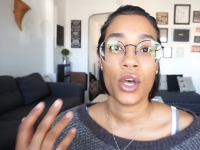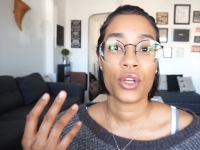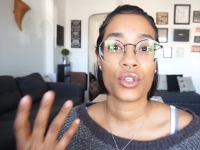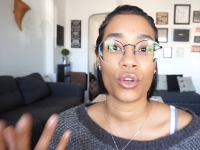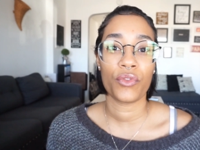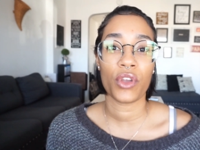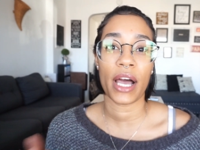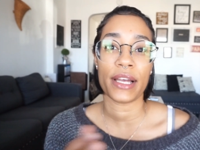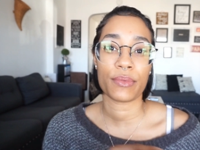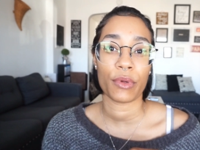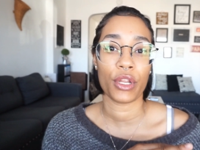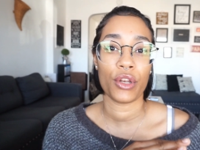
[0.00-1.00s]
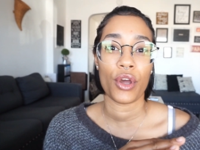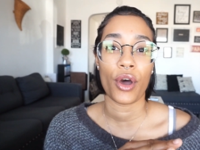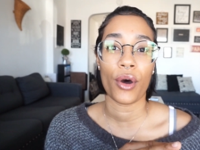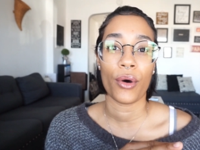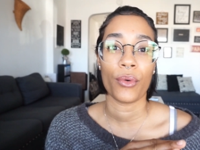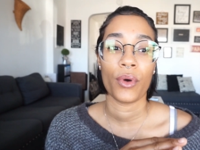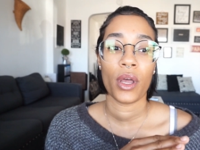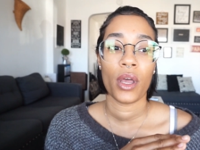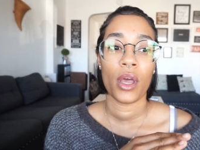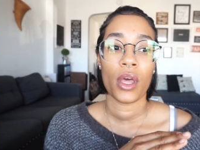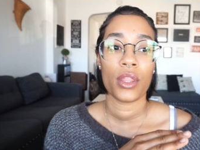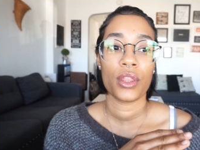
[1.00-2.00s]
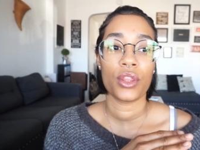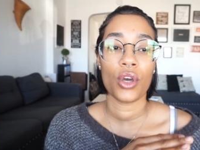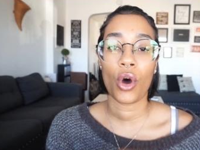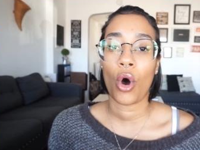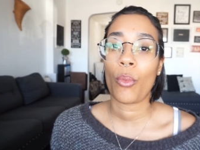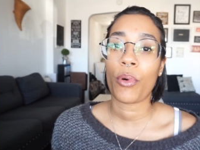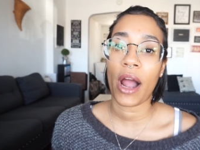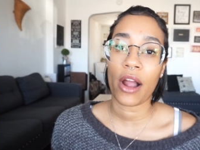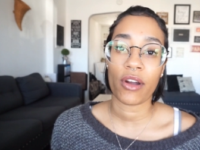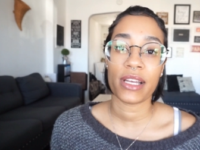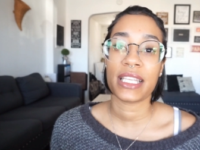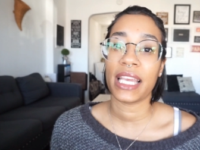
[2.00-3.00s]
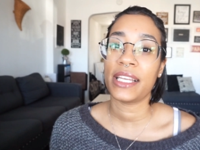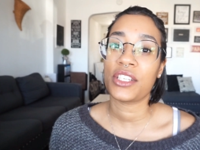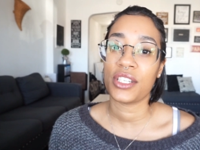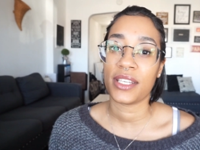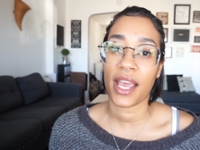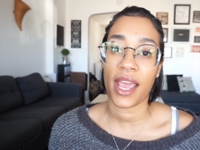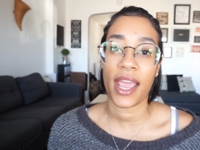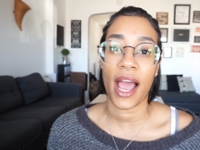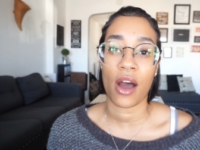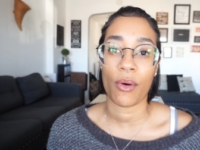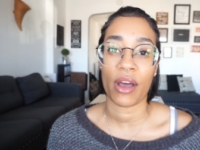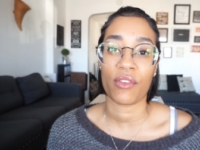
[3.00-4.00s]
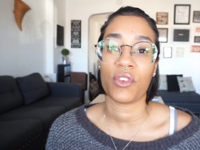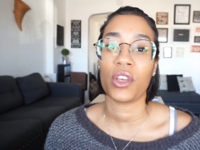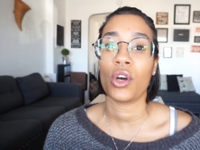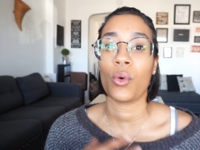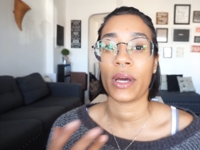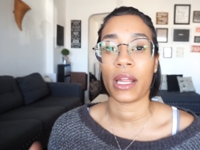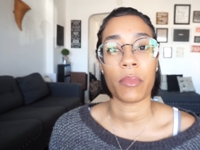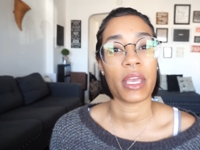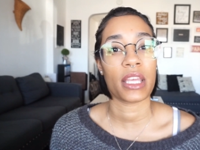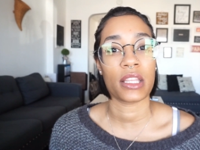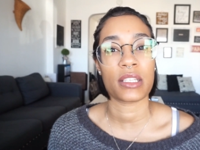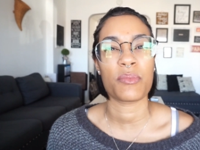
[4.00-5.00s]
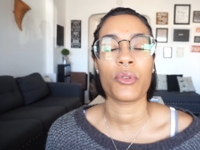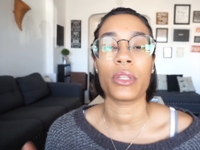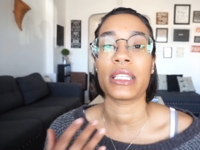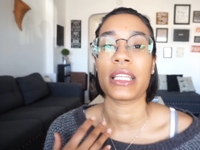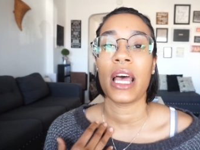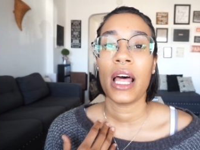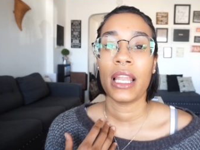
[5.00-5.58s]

So if you guys want to know the whole progress each day, how I feel when I'm making the smoothies,